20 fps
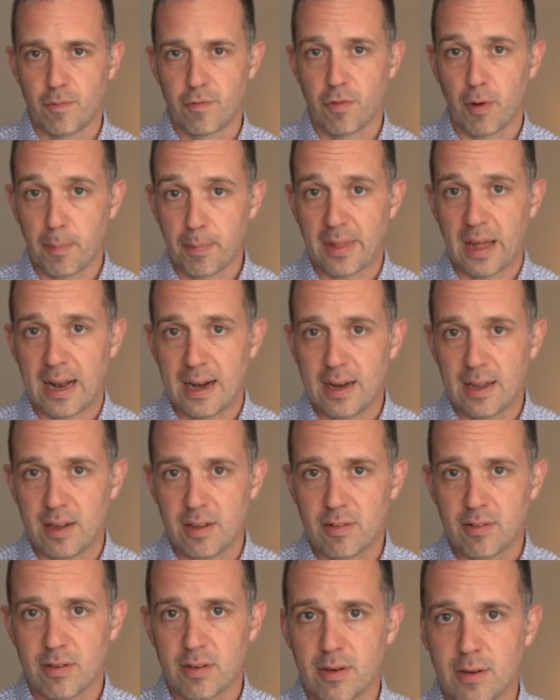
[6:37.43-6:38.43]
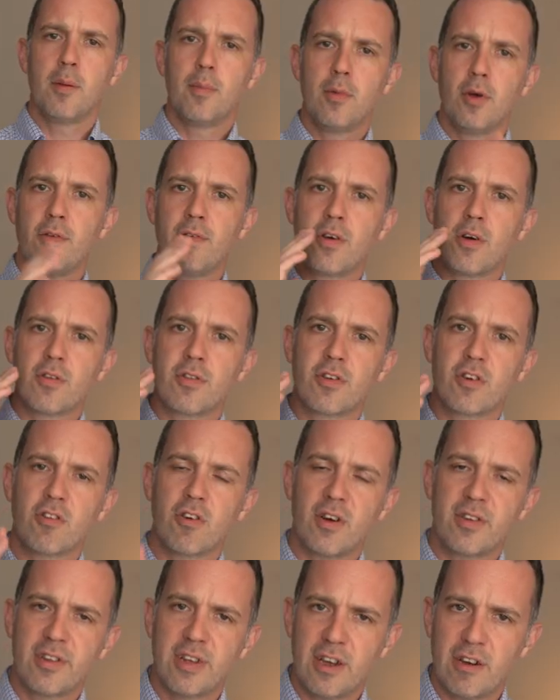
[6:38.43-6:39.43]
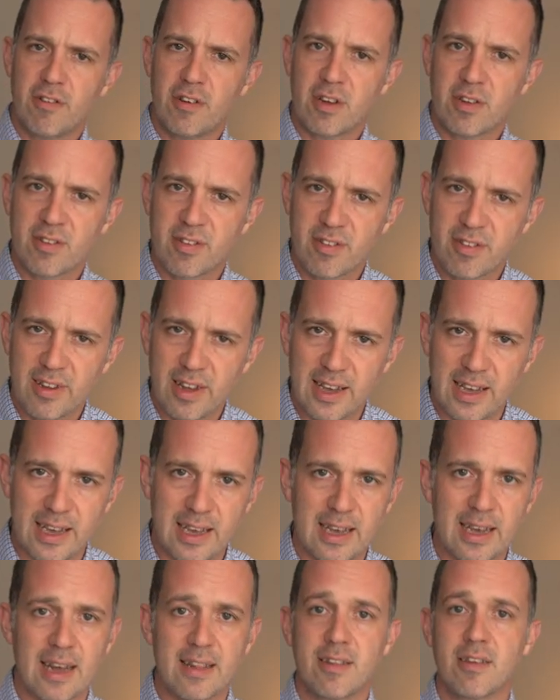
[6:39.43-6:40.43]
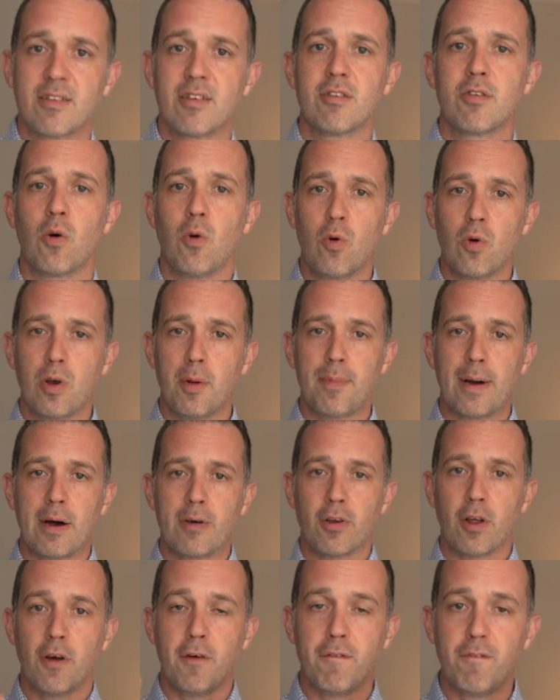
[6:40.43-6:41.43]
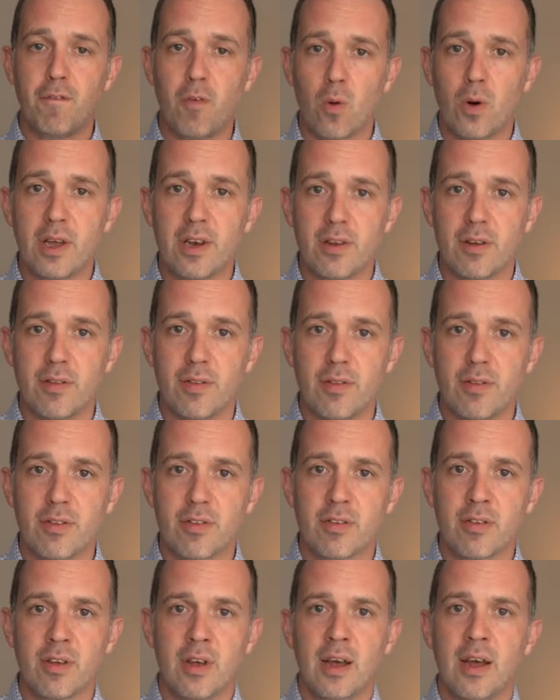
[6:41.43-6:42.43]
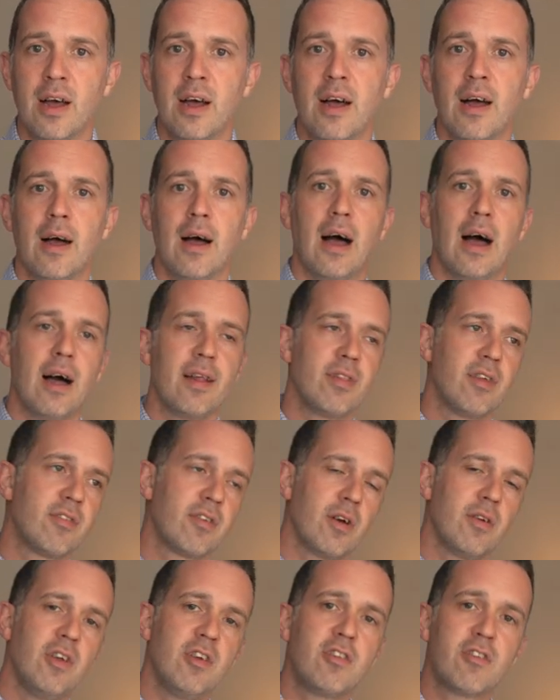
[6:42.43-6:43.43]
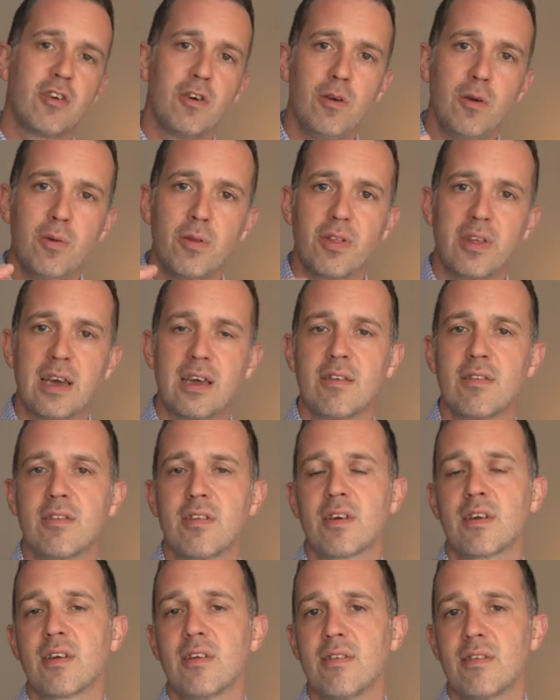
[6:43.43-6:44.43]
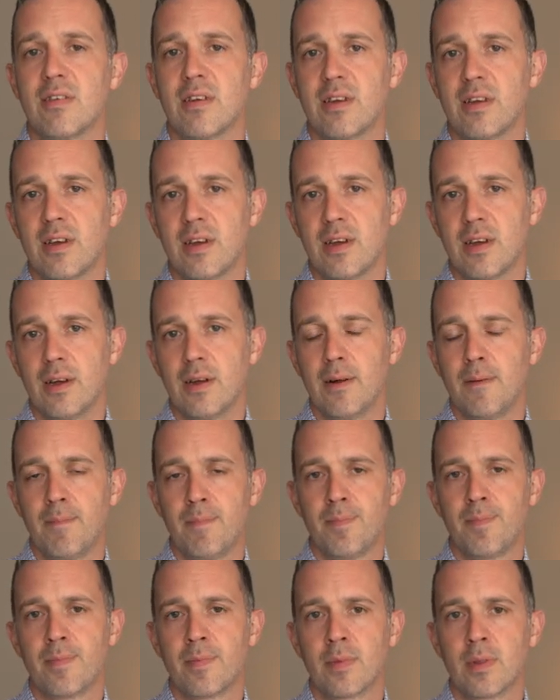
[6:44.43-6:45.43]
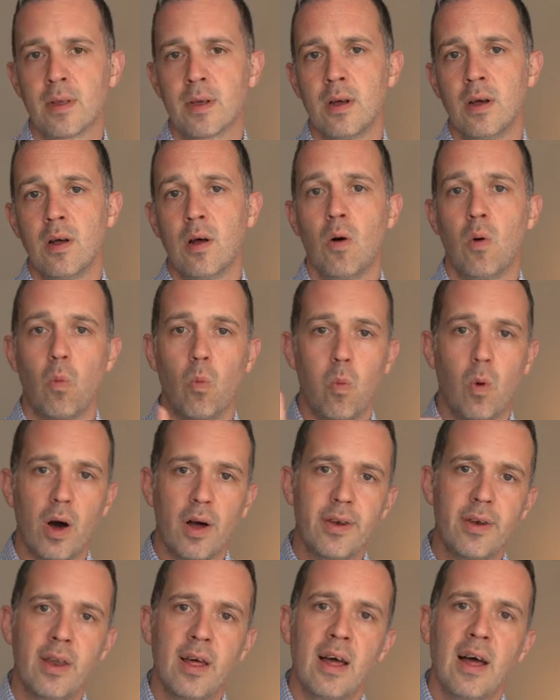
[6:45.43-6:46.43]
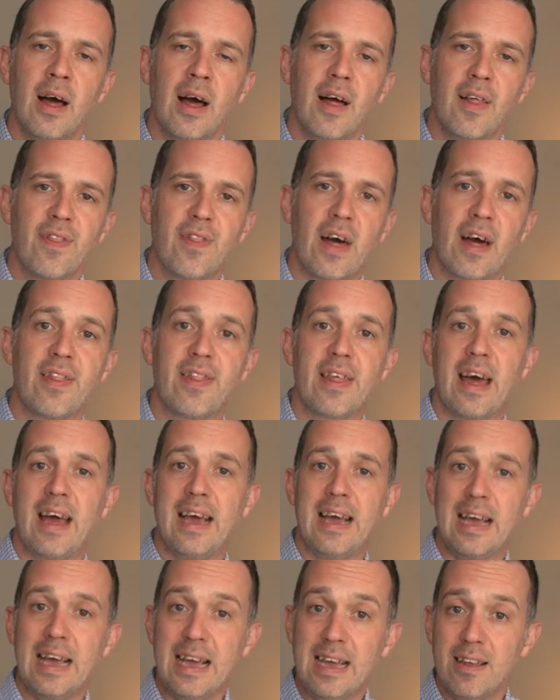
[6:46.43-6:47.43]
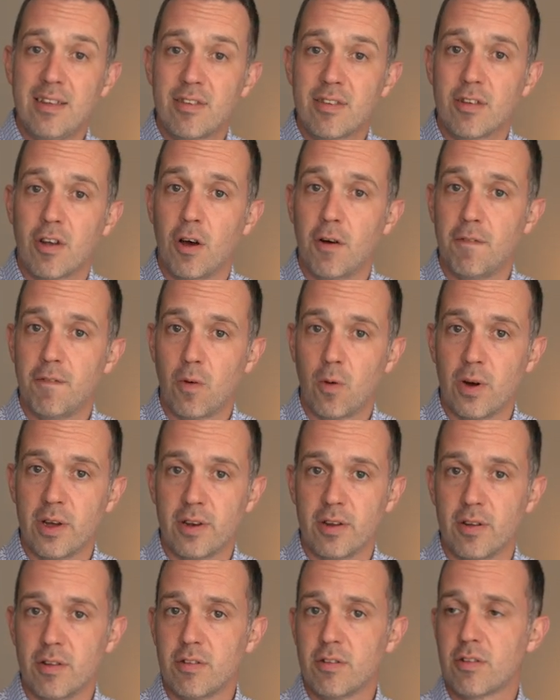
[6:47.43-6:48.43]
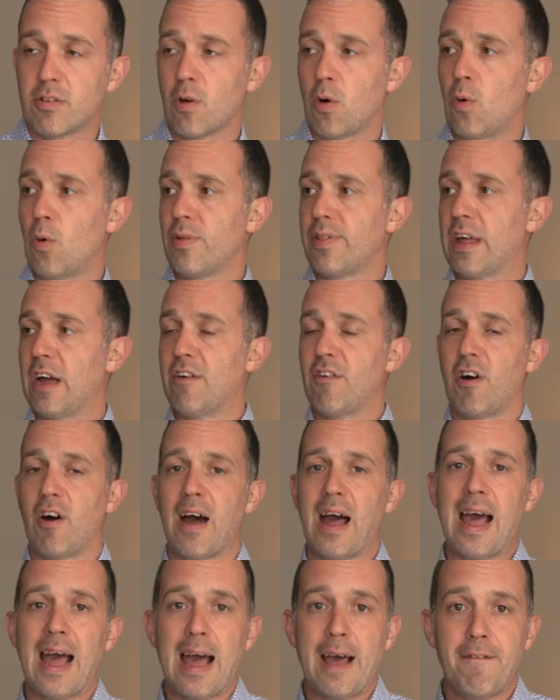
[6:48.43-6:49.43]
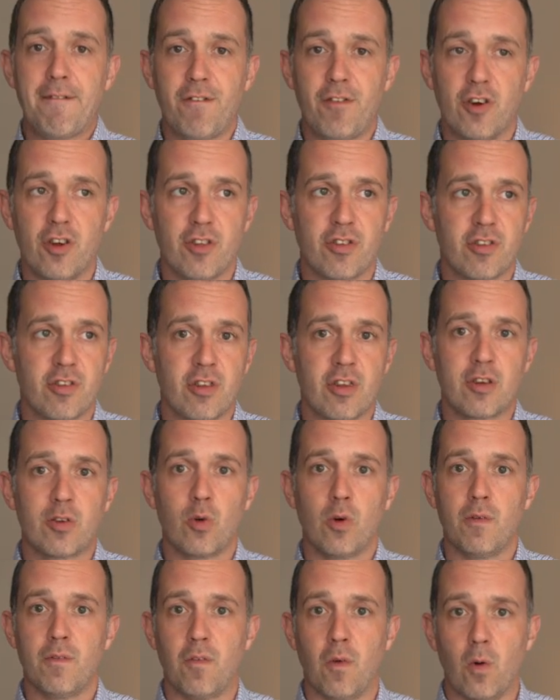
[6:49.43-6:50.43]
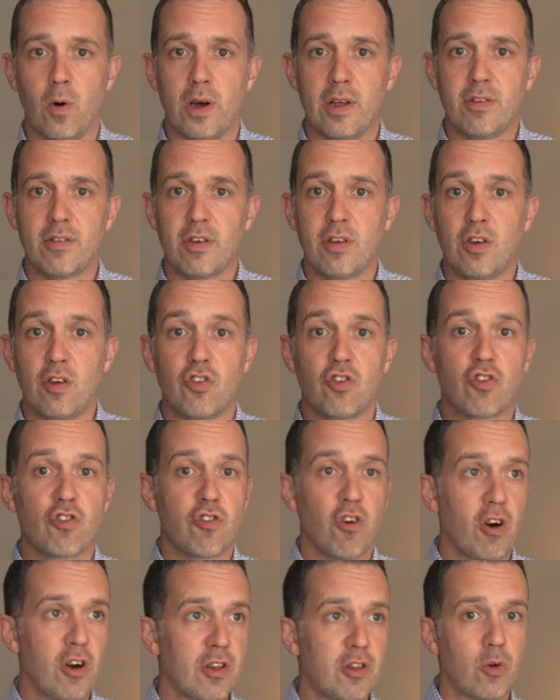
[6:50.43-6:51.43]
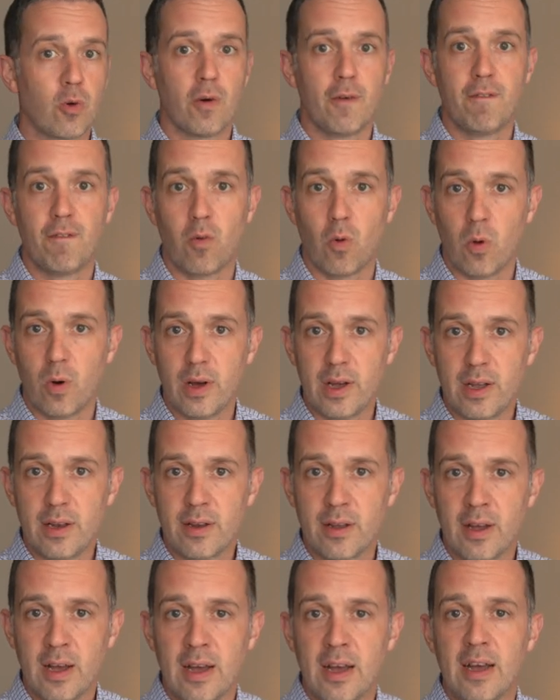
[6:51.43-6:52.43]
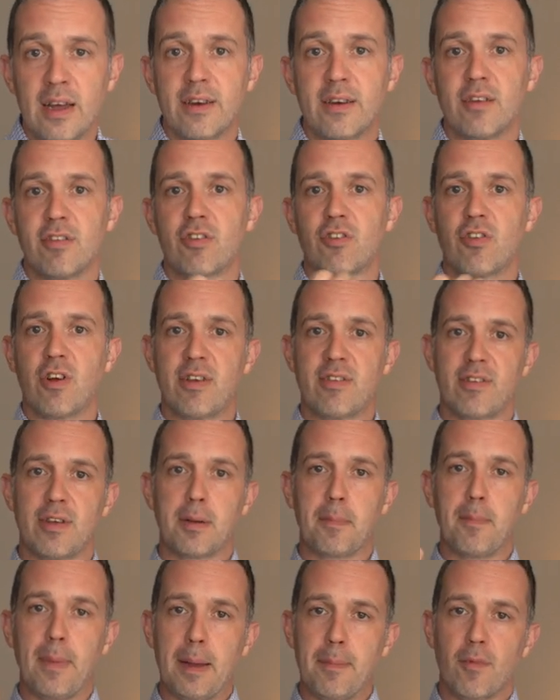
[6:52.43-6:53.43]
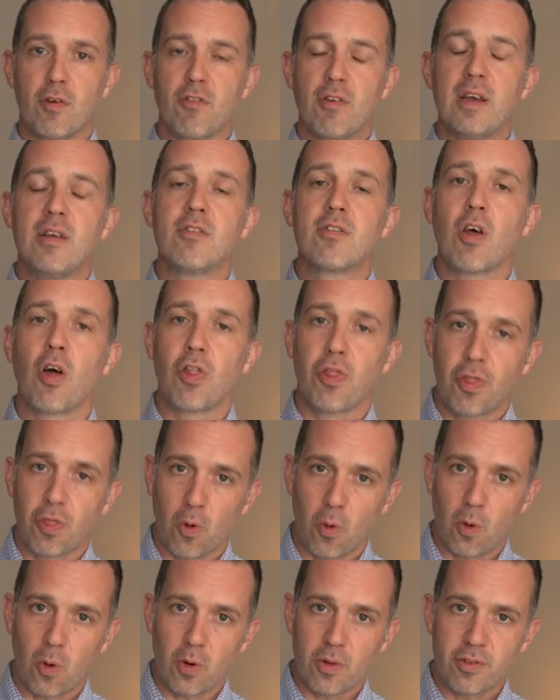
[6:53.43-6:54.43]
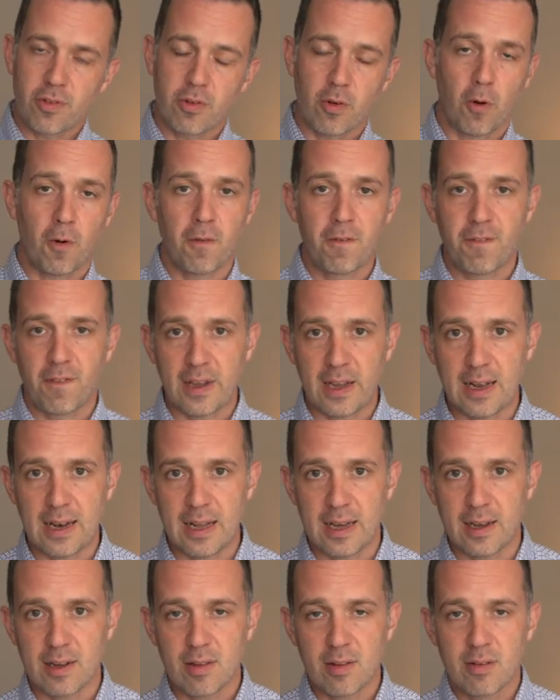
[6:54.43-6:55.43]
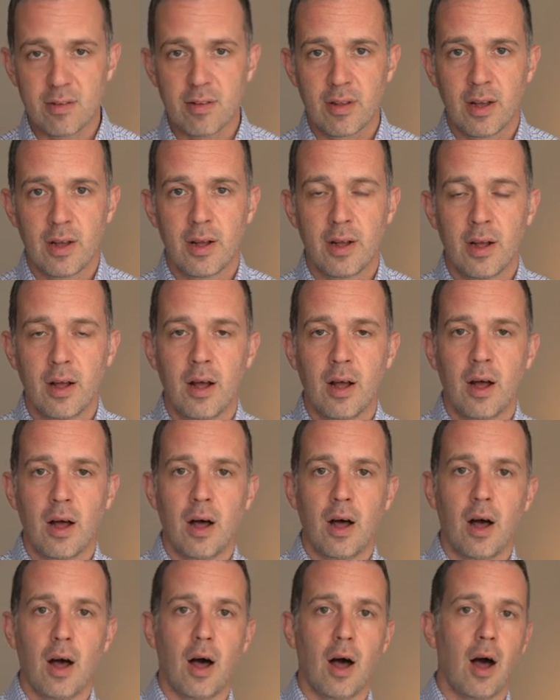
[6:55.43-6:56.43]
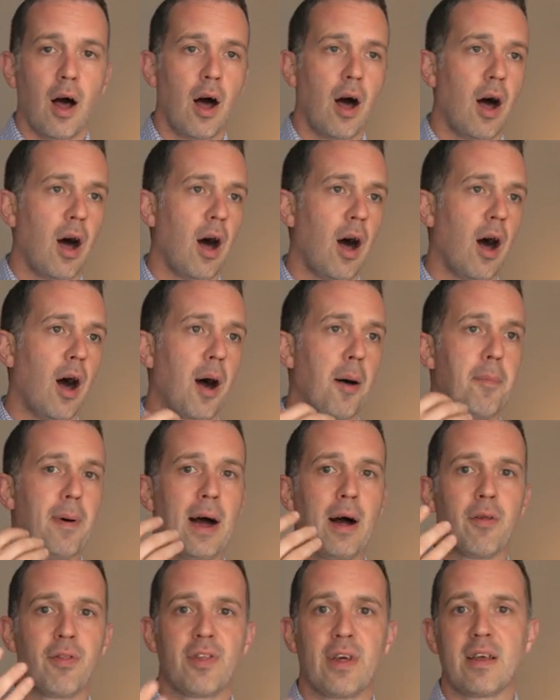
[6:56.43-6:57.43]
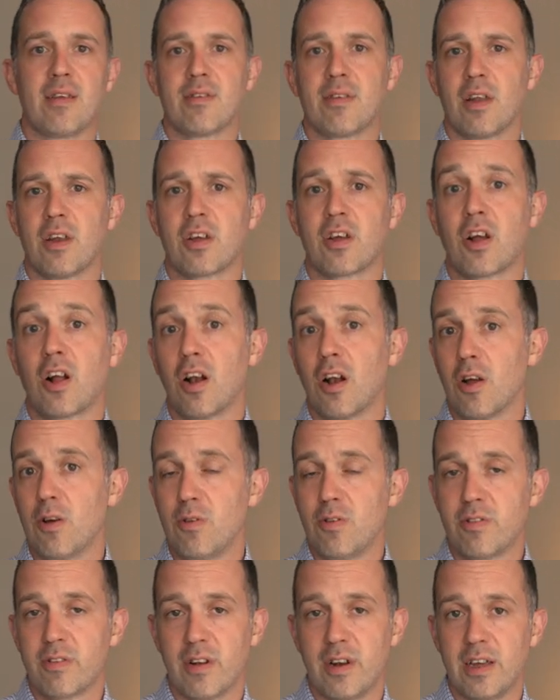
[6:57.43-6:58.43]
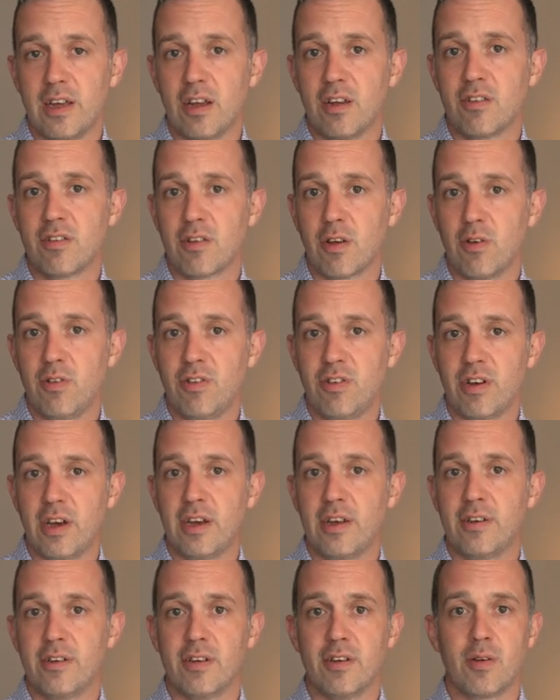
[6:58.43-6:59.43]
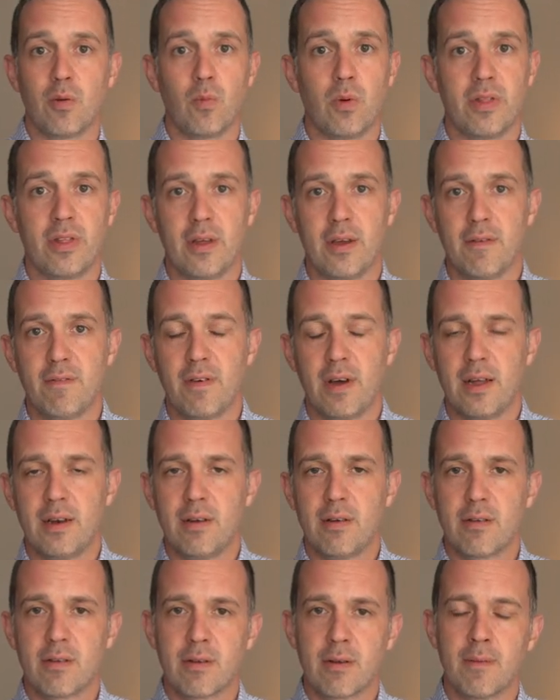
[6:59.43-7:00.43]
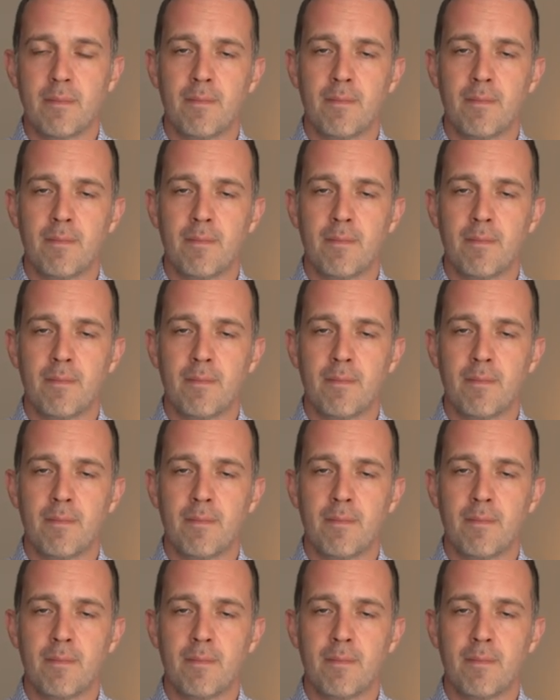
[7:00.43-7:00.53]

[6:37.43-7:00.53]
from that list. Moving on to criteria C, and this is all about avoidance. And there's only two things to consider here. One, that there is avoidance or there are efforts to avoid. So you try to avoid distressing memories, thoughts, or feelings about things that are closely associated with the event.